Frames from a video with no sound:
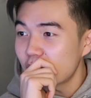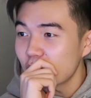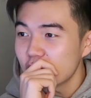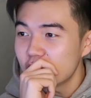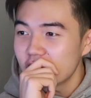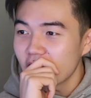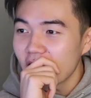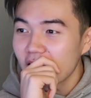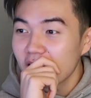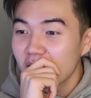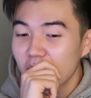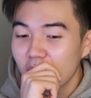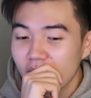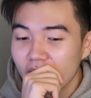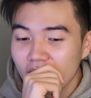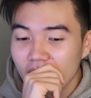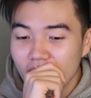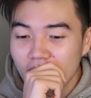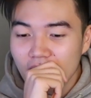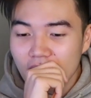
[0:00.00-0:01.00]
for
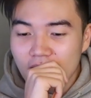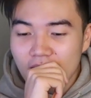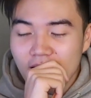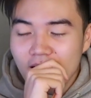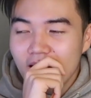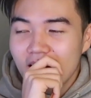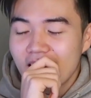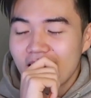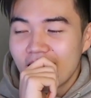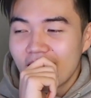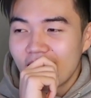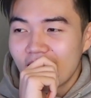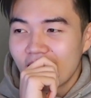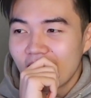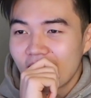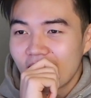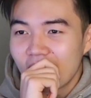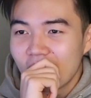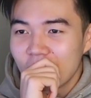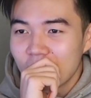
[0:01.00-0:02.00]
January.
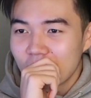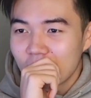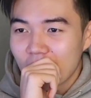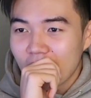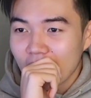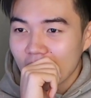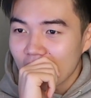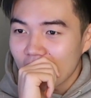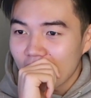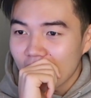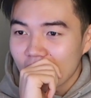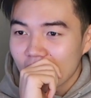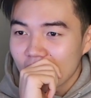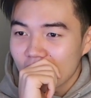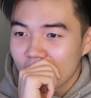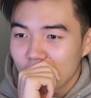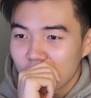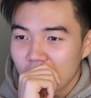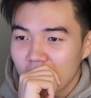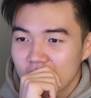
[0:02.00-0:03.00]
My God.
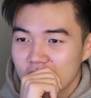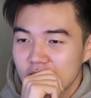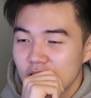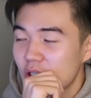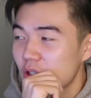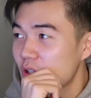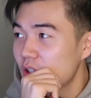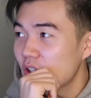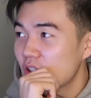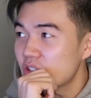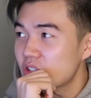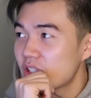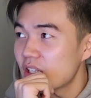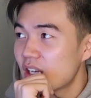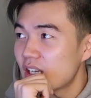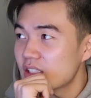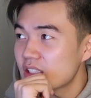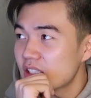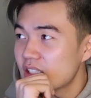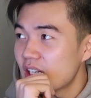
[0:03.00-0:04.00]
We are so close to the
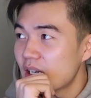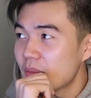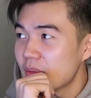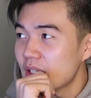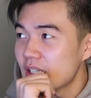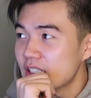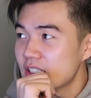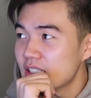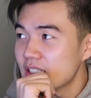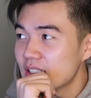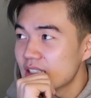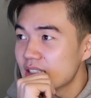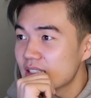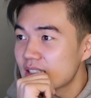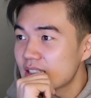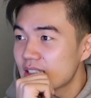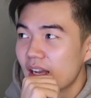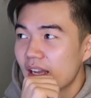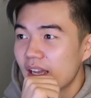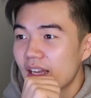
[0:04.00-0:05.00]
Oscar
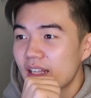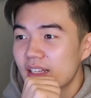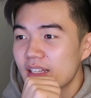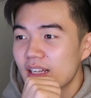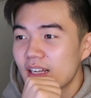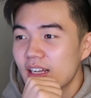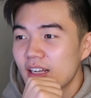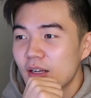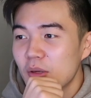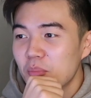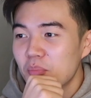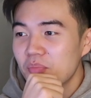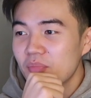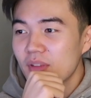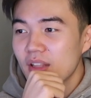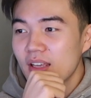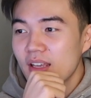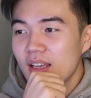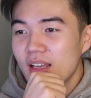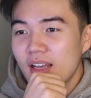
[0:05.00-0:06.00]
nominations. And
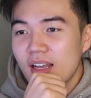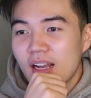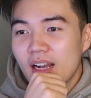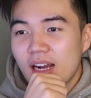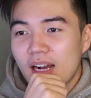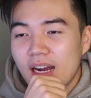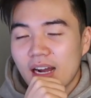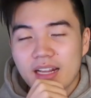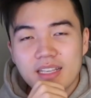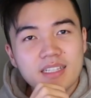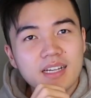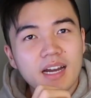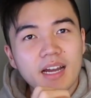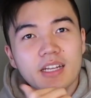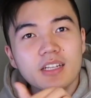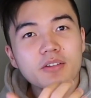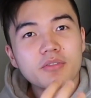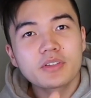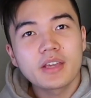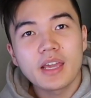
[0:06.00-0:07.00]
I
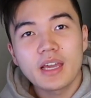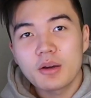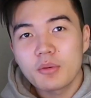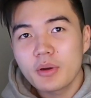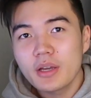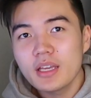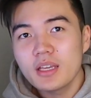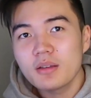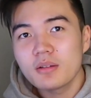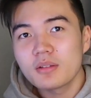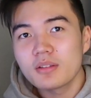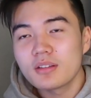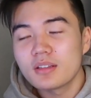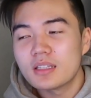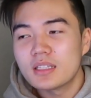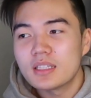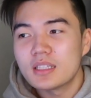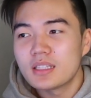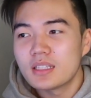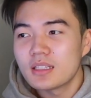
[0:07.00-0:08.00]
kind of can't wait
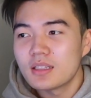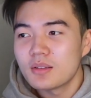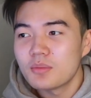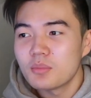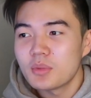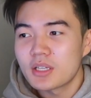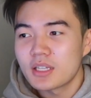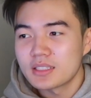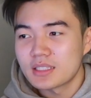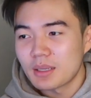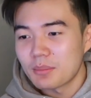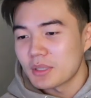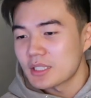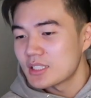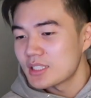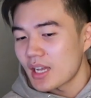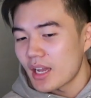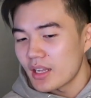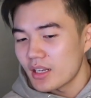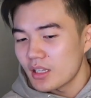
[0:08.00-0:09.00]
because I'm
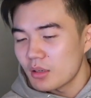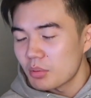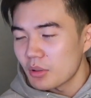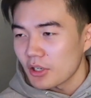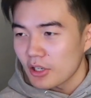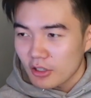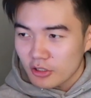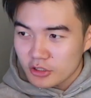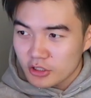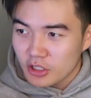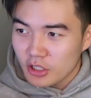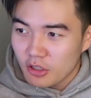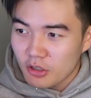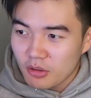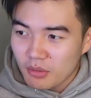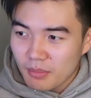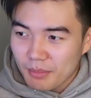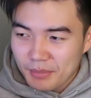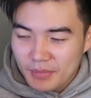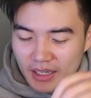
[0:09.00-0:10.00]
excited, but
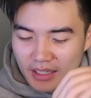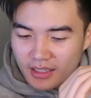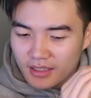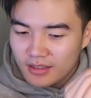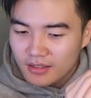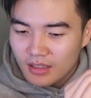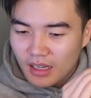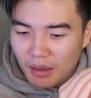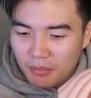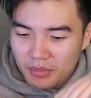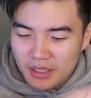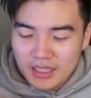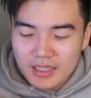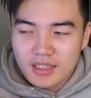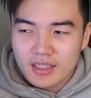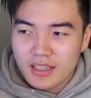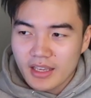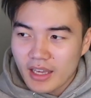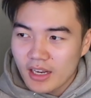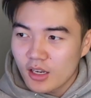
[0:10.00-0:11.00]
also I'm
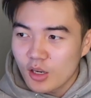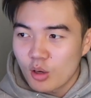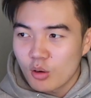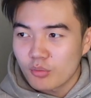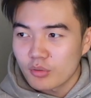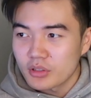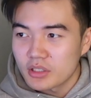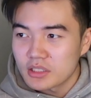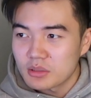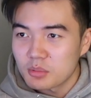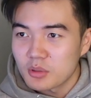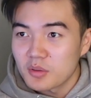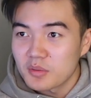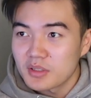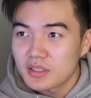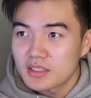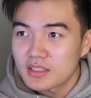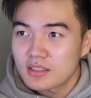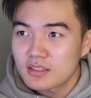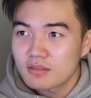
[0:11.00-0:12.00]
kind of getting over these
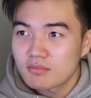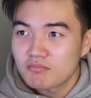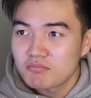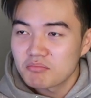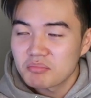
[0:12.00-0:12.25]
movies.